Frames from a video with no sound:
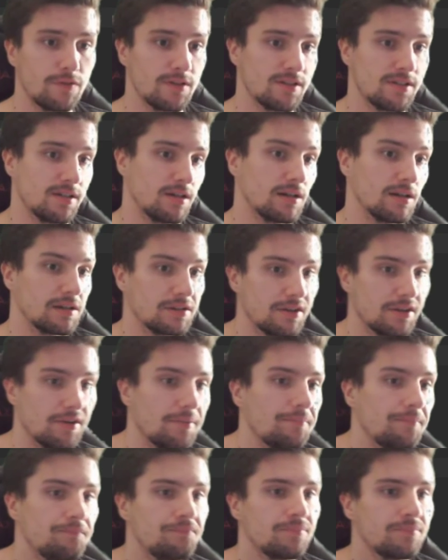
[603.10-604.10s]

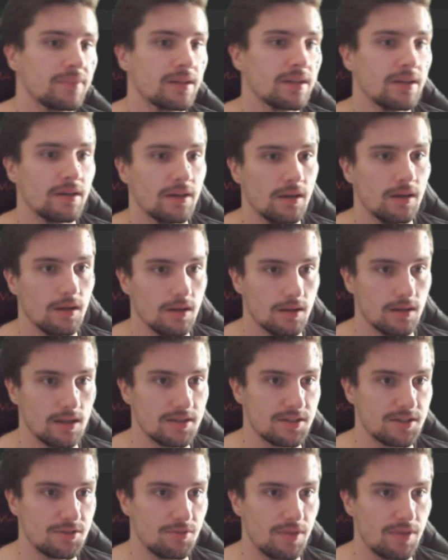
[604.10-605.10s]
singleton.
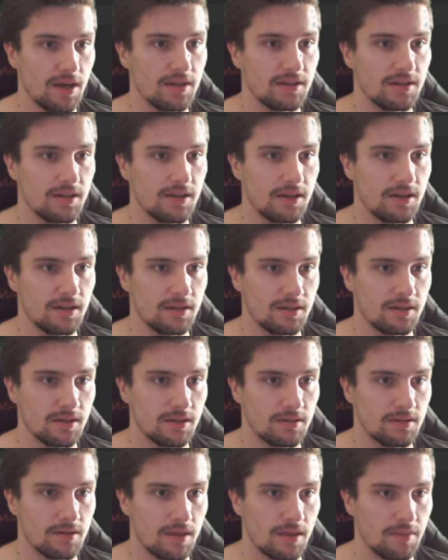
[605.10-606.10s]
Let's do that in
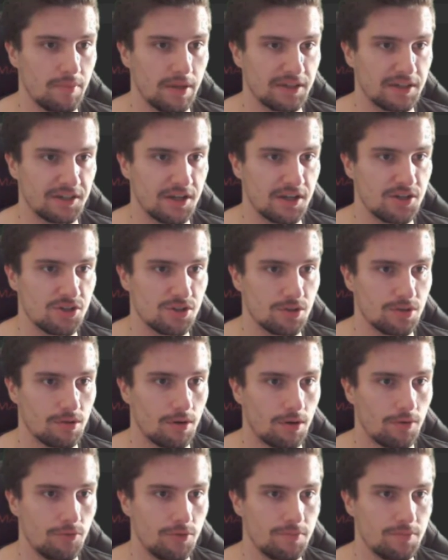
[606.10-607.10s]
another package.
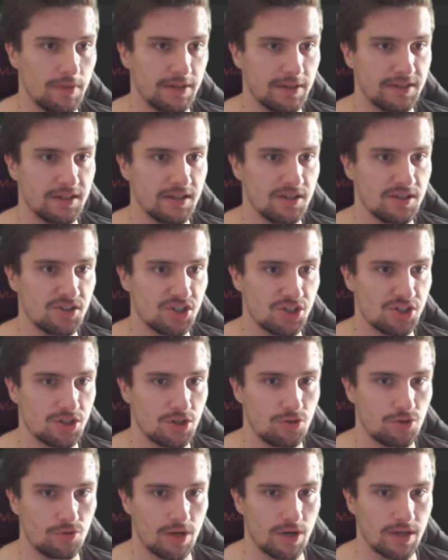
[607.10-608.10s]
So our root
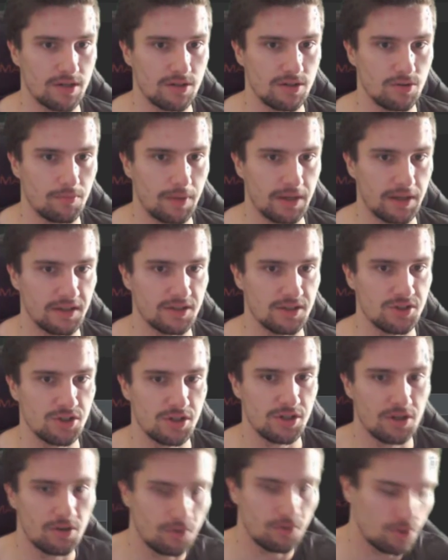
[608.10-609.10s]
package, create a new package
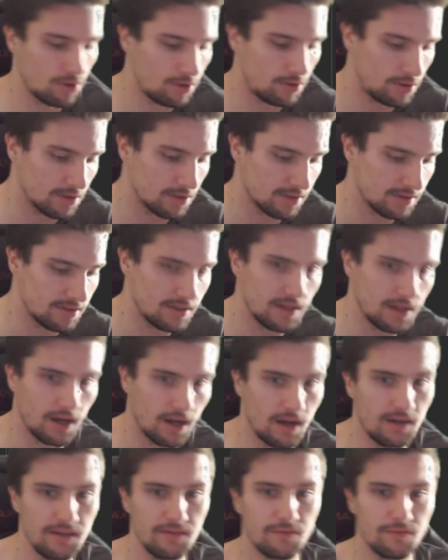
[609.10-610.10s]
here called
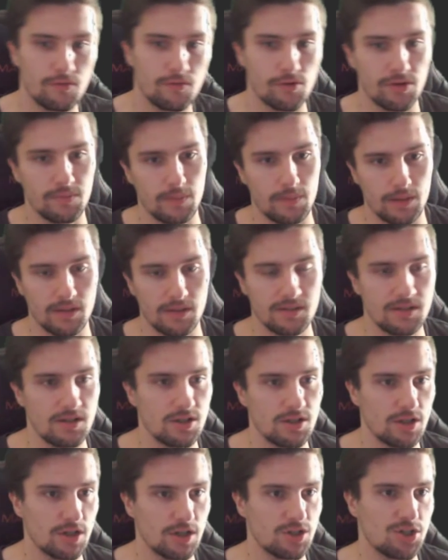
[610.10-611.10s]
DI for dependency
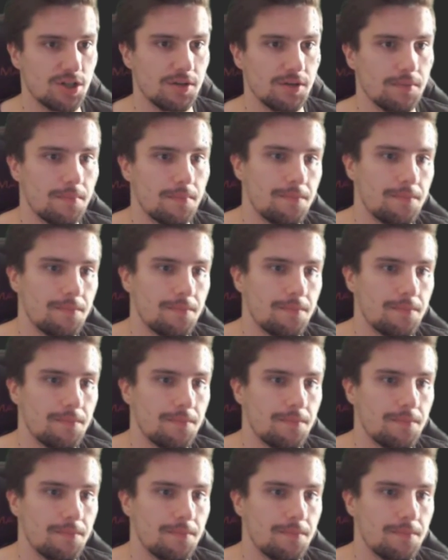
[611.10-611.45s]
injection.